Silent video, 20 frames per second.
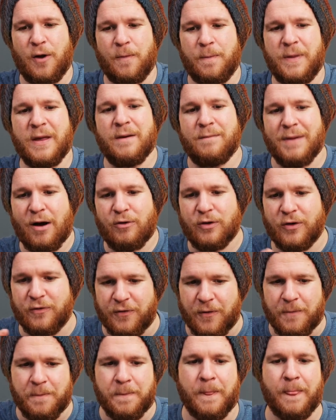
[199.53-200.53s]
The amount
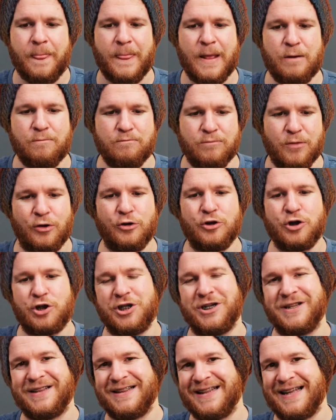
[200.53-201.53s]
of
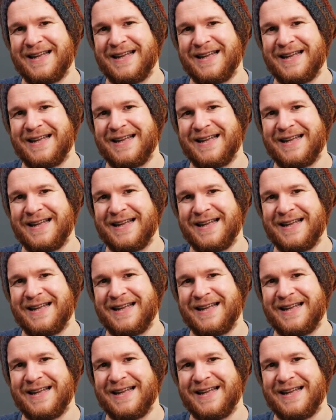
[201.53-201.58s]
immersion